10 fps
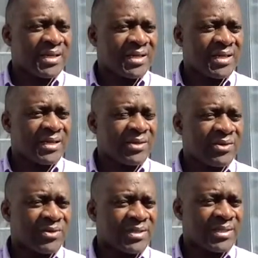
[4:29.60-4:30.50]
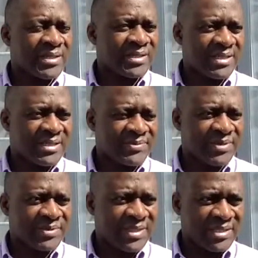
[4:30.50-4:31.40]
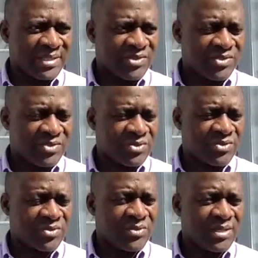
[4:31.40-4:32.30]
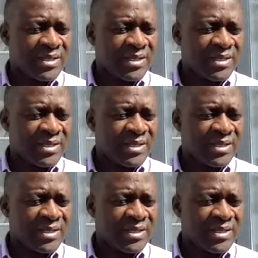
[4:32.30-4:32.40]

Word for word: uh, on uh, susceptibility to